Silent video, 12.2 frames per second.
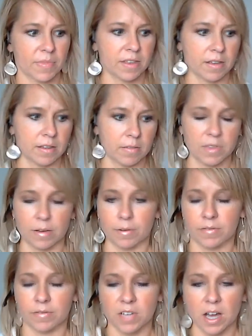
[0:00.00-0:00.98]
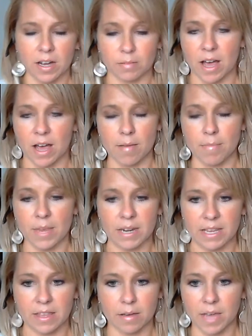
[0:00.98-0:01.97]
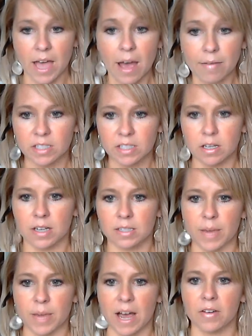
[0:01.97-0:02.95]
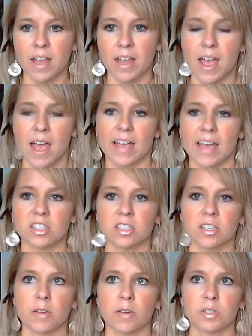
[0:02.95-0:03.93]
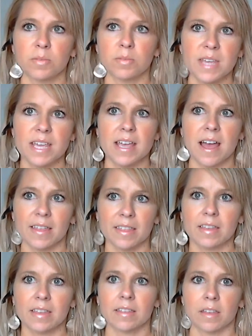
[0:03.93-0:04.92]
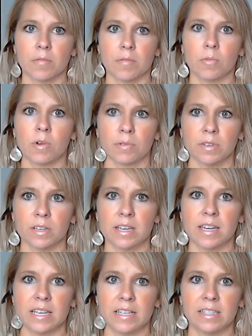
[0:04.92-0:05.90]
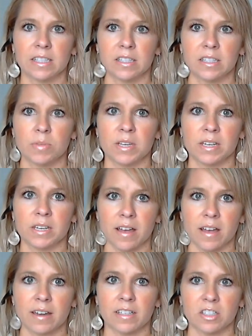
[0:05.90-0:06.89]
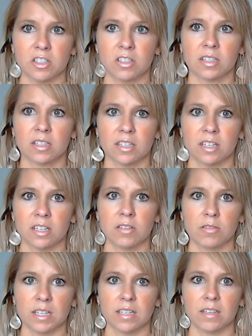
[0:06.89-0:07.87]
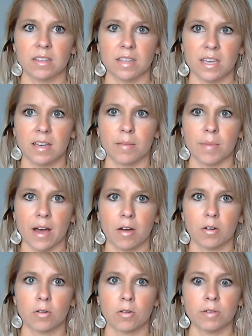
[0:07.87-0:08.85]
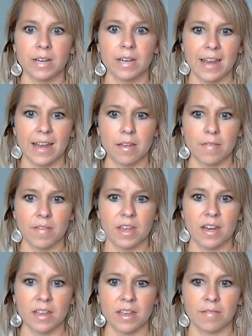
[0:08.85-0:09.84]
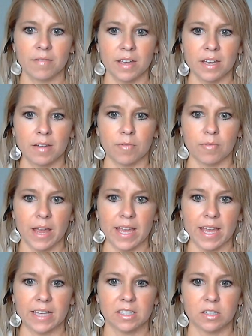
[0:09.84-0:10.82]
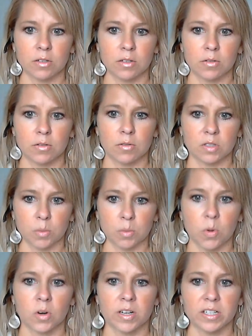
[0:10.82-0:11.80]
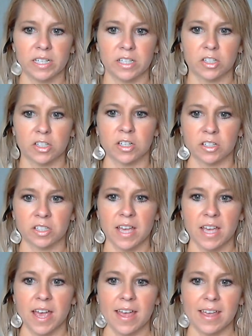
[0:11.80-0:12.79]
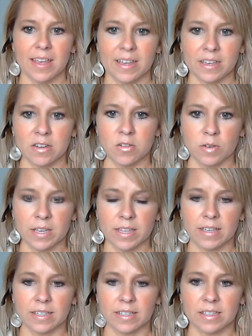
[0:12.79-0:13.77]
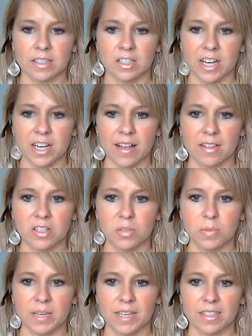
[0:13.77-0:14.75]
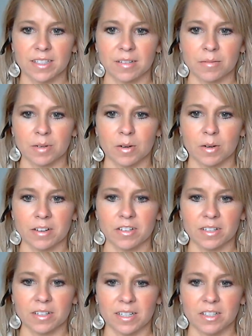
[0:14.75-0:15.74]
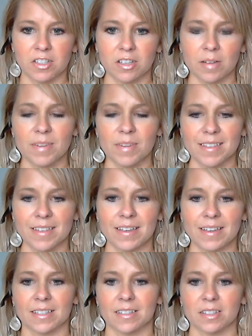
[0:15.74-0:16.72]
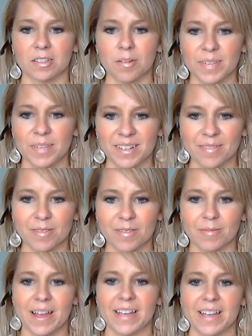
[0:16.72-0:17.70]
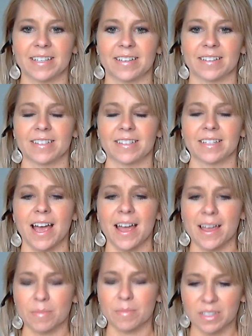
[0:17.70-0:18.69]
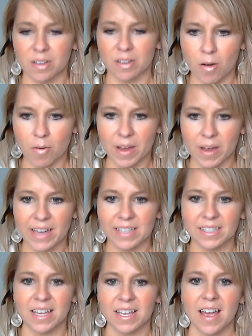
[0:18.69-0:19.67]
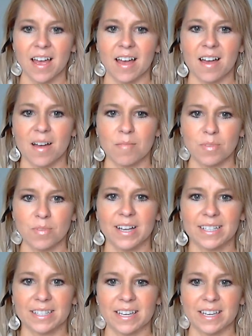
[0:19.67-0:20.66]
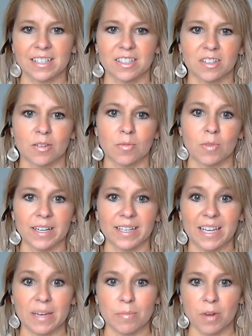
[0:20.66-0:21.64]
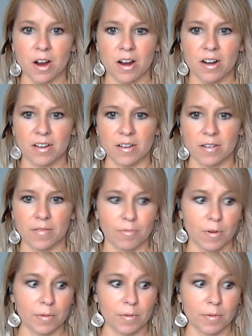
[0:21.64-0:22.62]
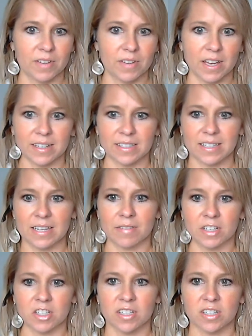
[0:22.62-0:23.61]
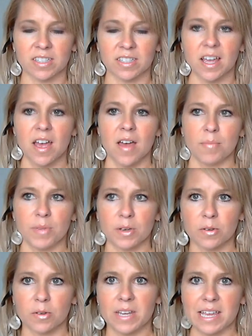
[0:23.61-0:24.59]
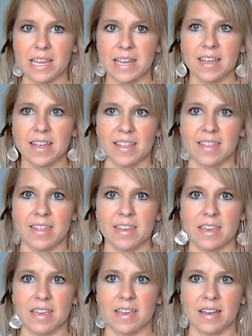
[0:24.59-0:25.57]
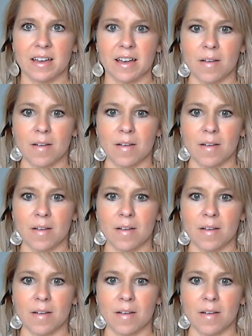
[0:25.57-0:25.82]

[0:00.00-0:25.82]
that we've talked about and many that we haven't talked about. And so to me, I think that what really needs to be done is just continuing to think about creative and innovative ways to support teachers in doing this. It's a challenge because they're required to teach so many things in so many different ways, and time is always pressing. So one key part of what we've done is even just building the